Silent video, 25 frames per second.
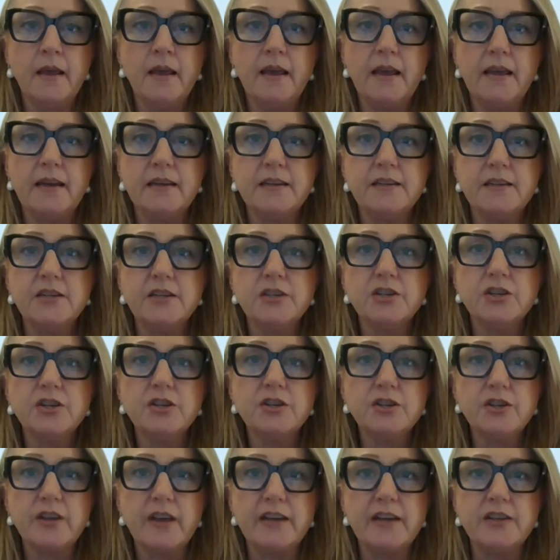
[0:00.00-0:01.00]
In addition
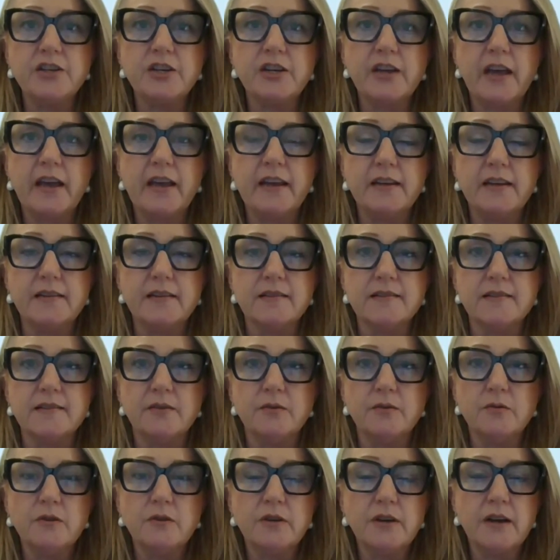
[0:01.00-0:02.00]
to educators, an
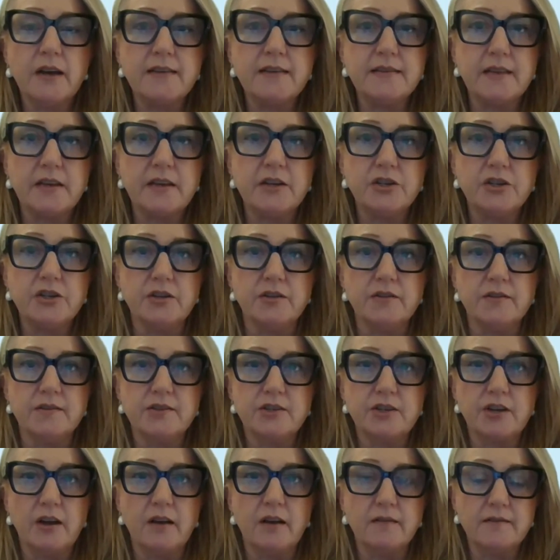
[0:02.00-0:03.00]
organisation's
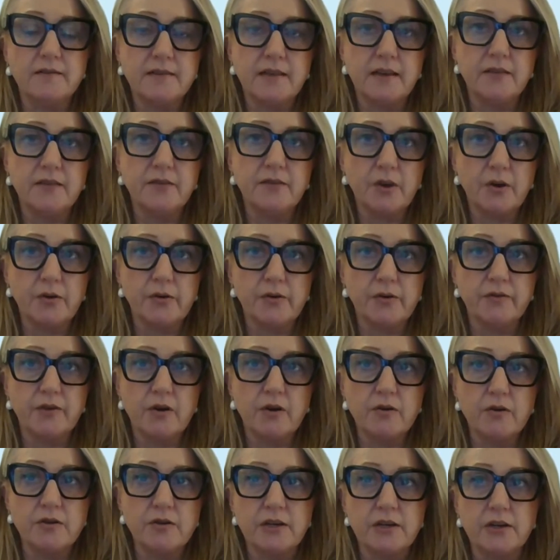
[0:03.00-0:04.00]
child-safe code of
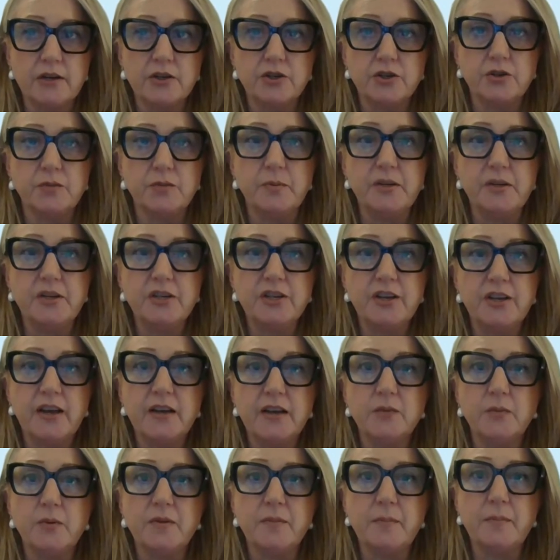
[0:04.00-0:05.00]
conduct should be
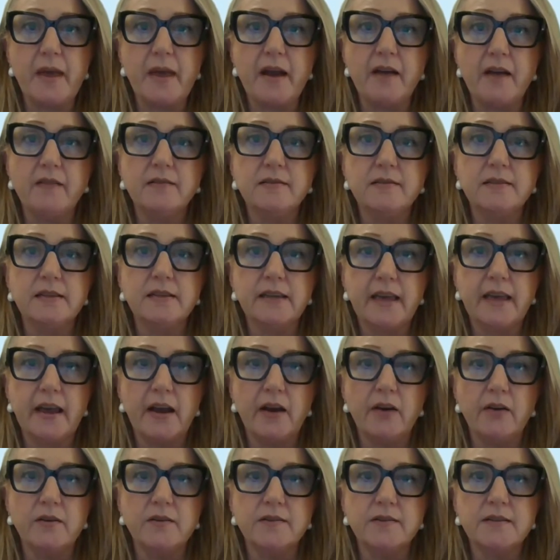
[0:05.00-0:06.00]
shared with parents and
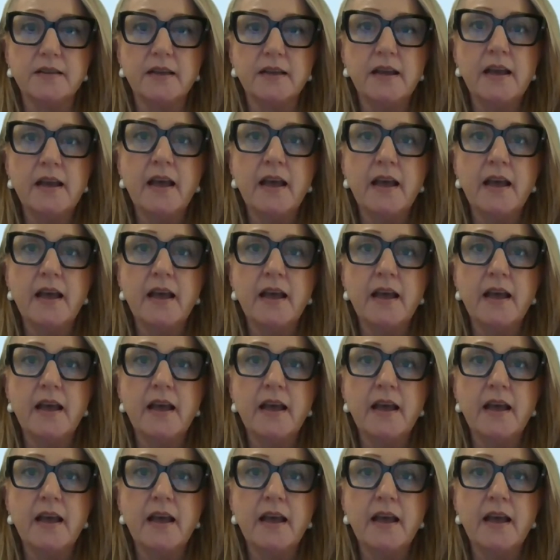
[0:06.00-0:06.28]
carers